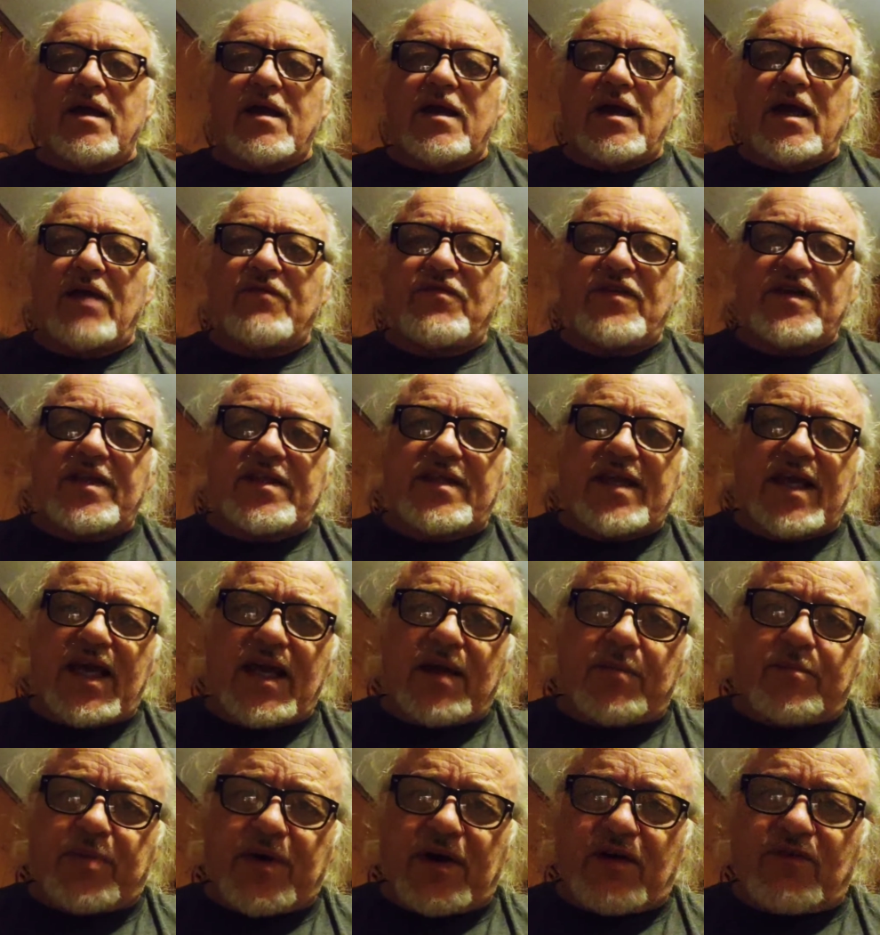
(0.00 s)
Every day
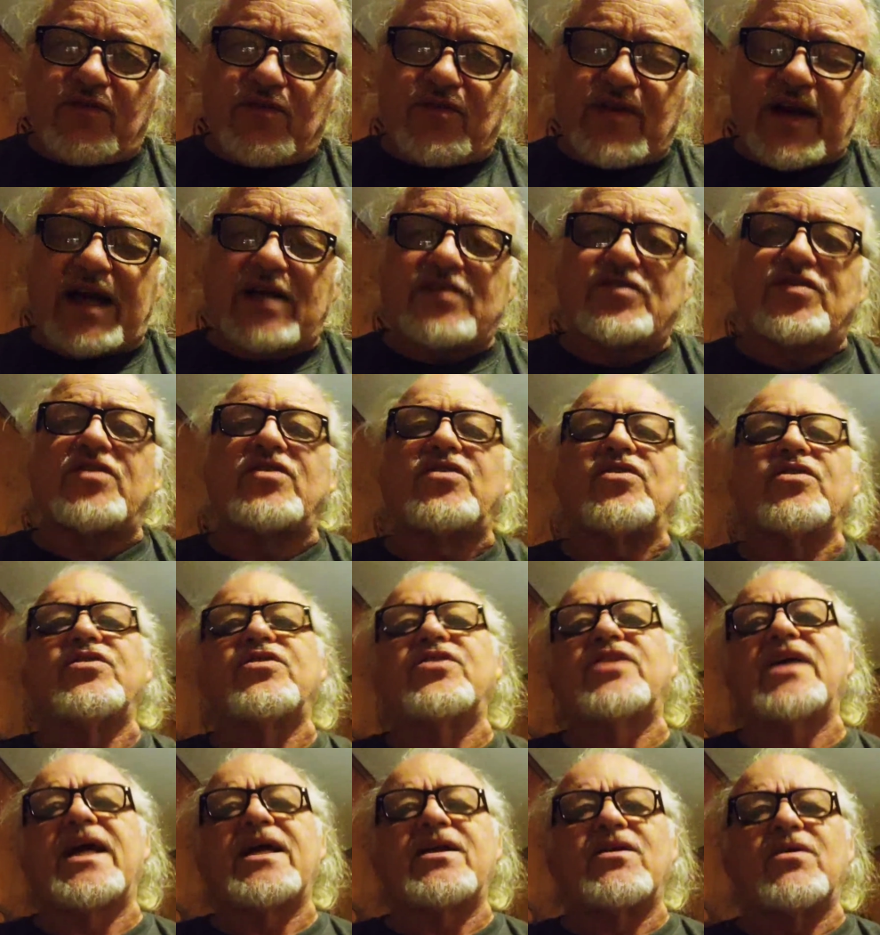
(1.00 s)
above ground's a
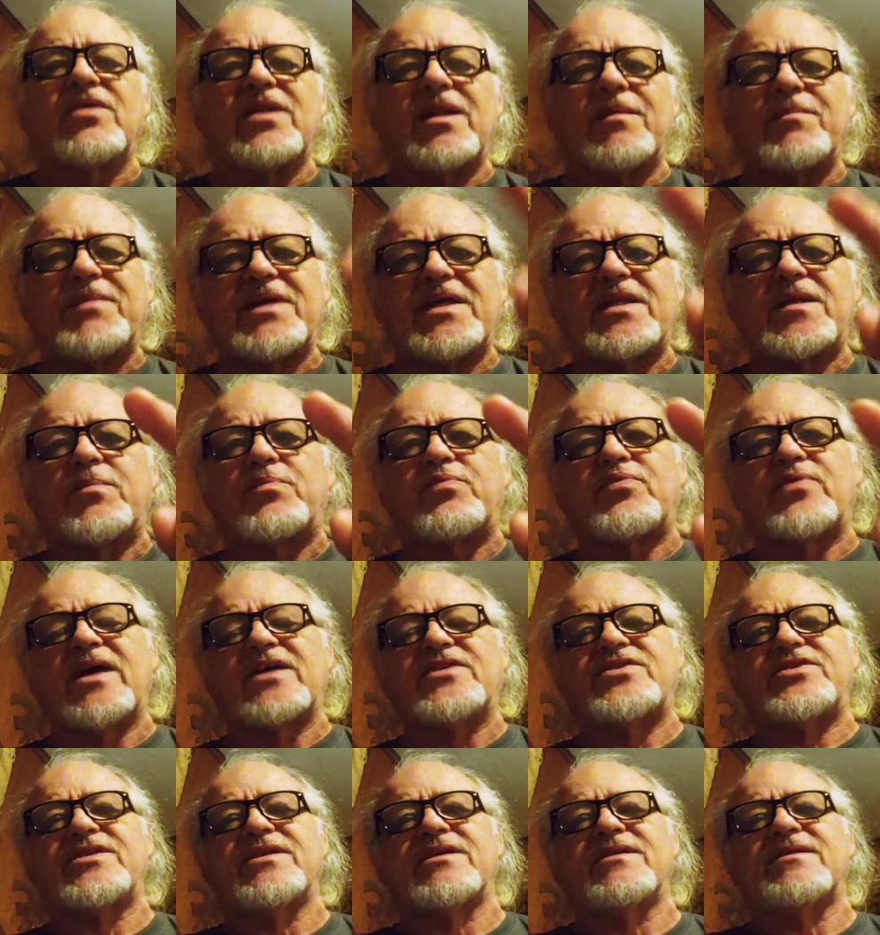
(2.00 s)
good day. Don't let me
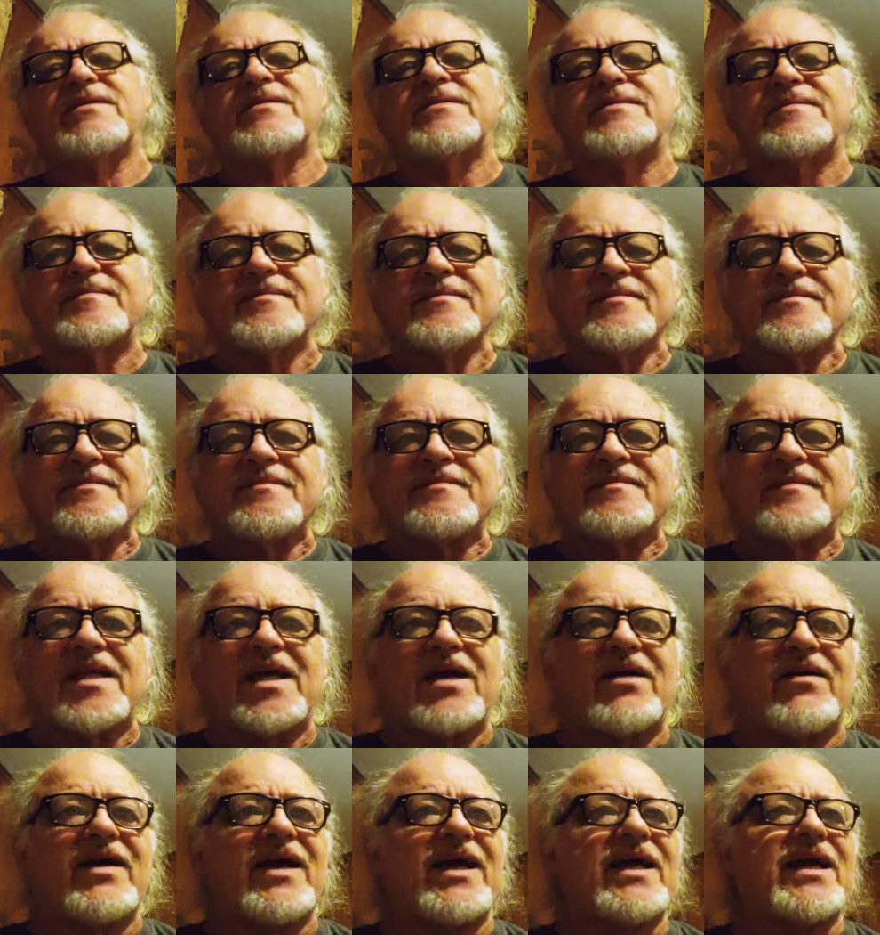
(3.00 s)
depress you.
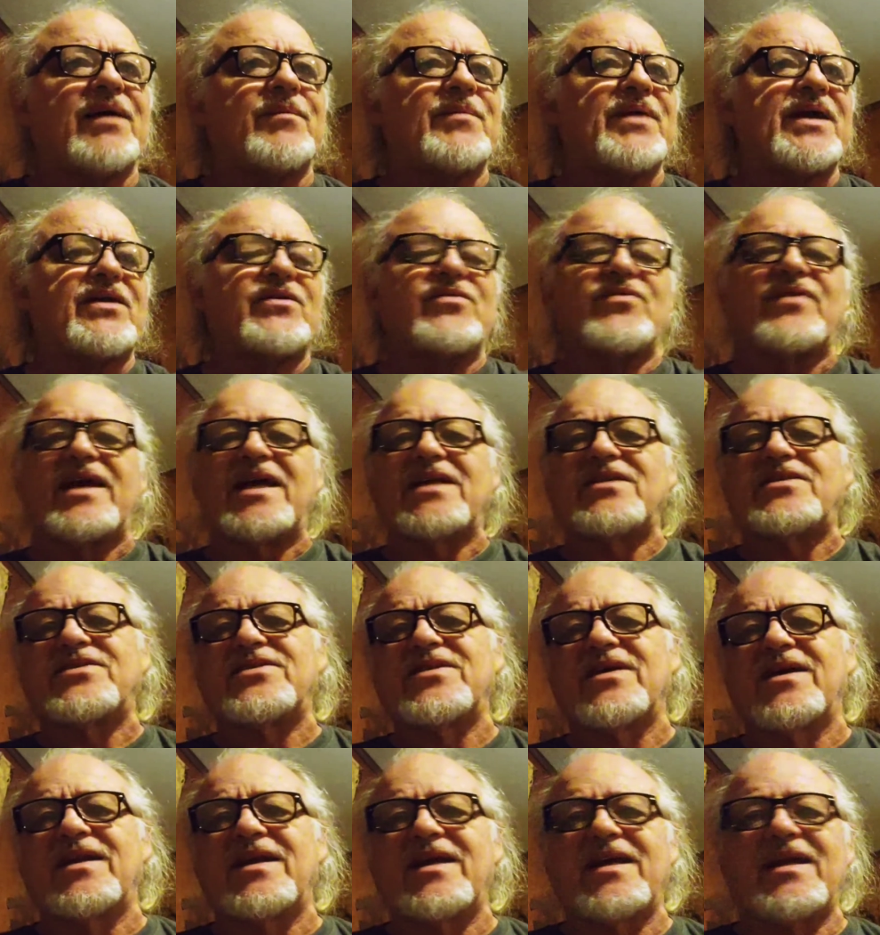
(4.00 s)
All right, I got my
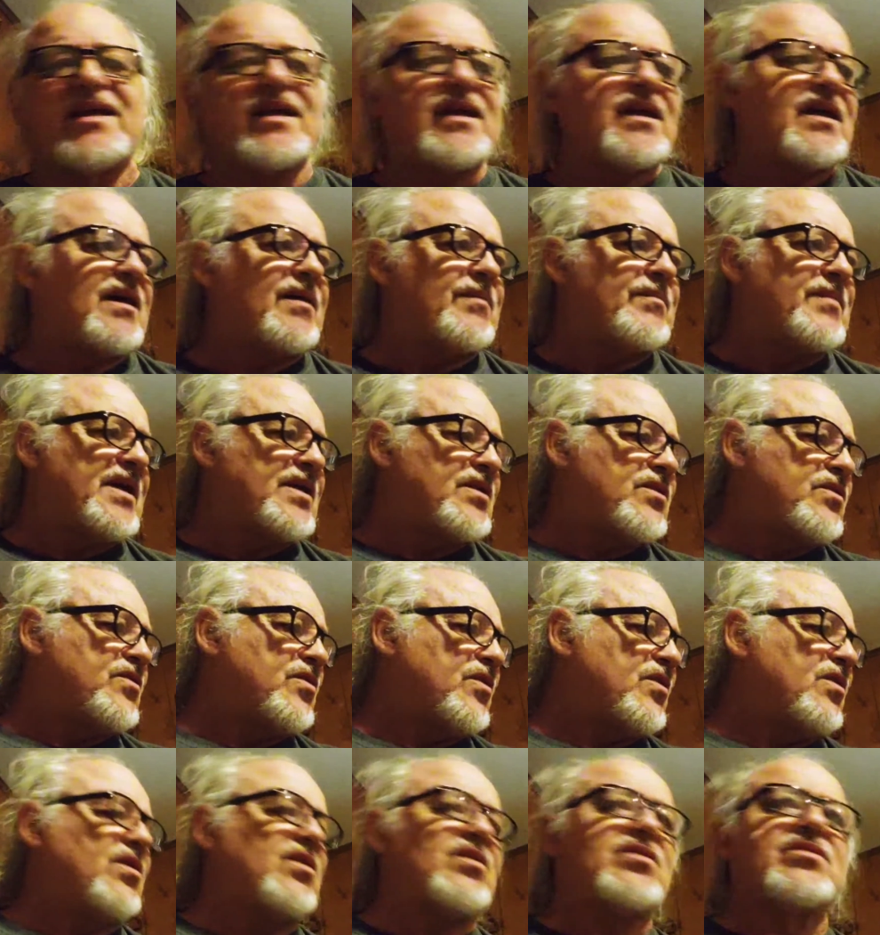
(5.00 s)
grandson here. I got my
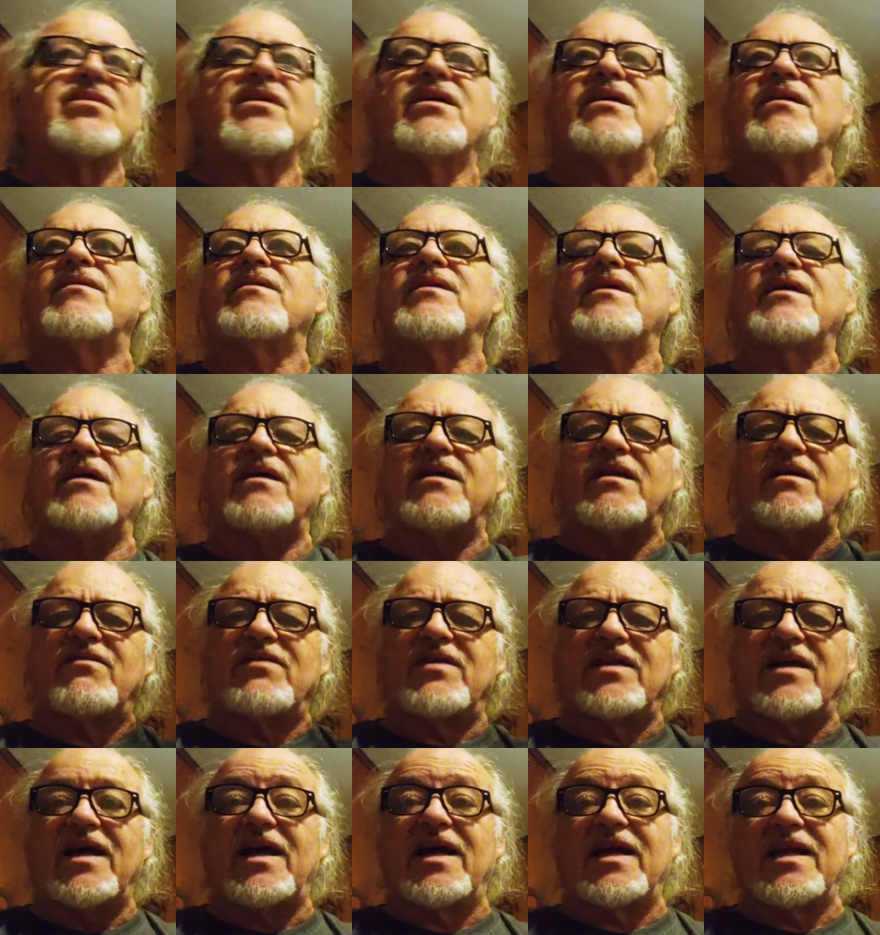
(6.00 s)
dogs. I
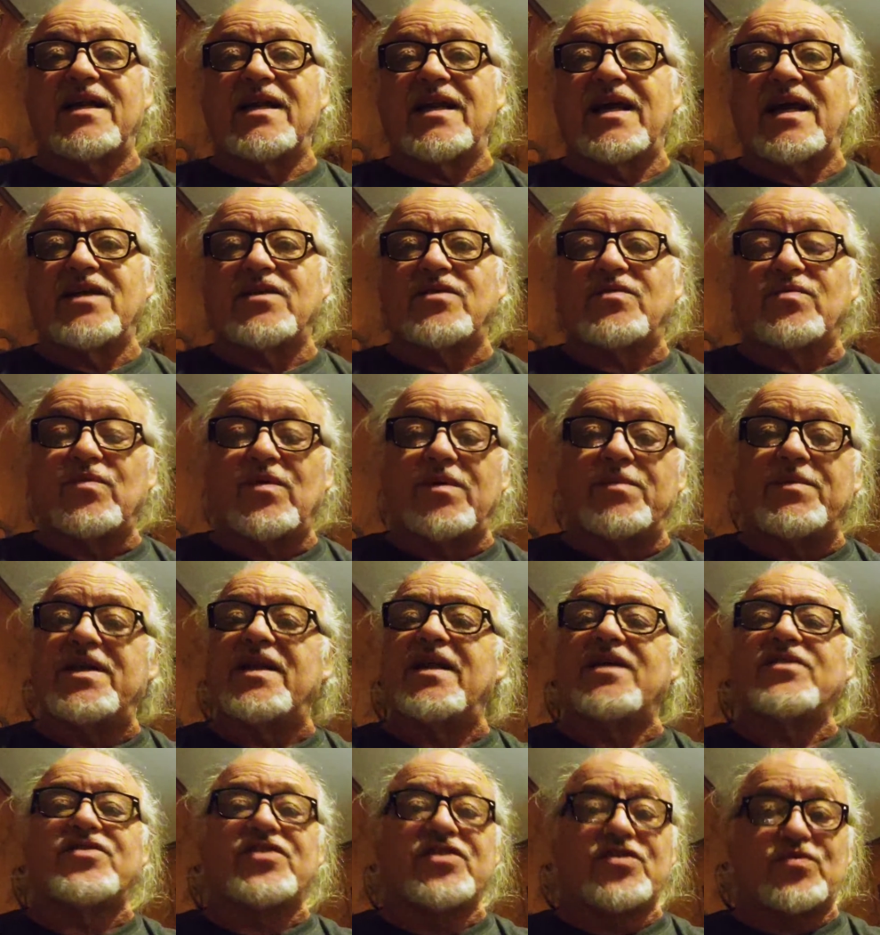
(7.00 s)
got a nice woman
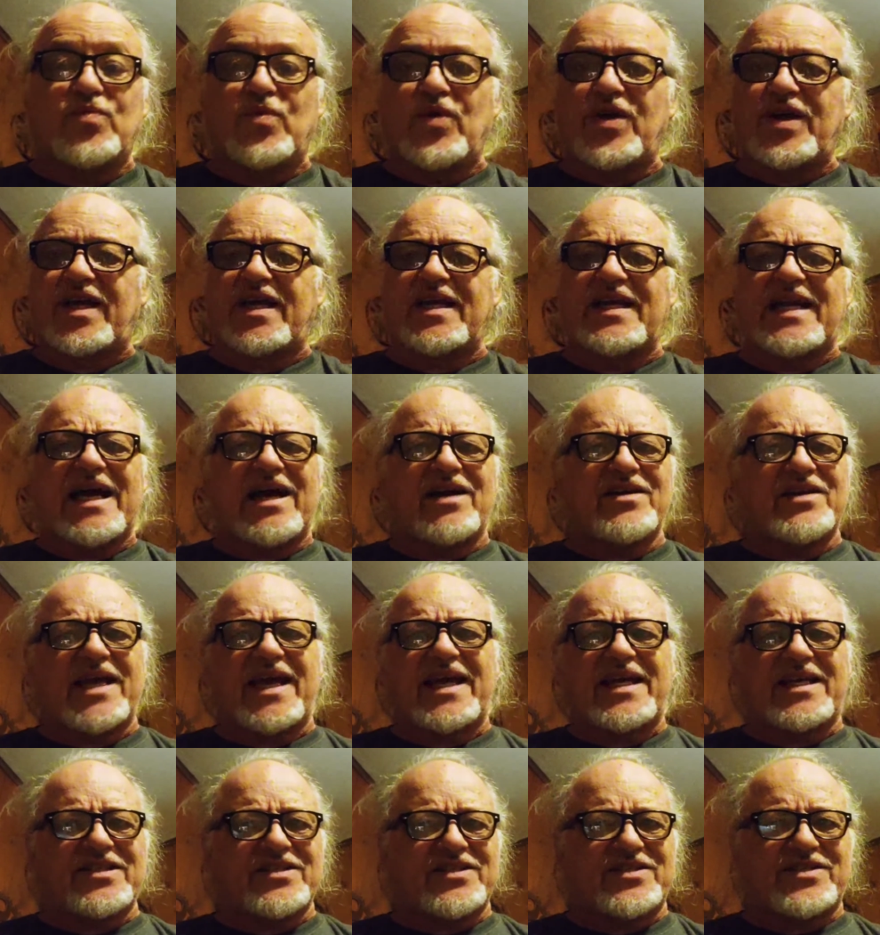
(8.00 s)
that she's working out, and I
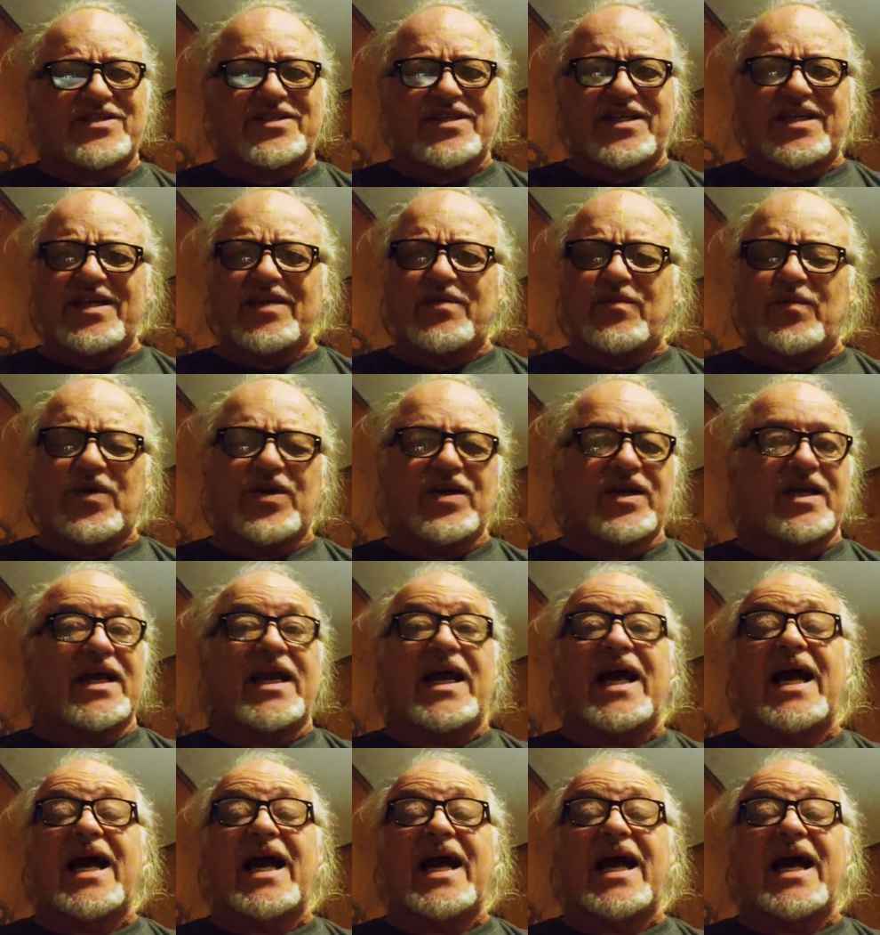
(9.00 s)
can see it working.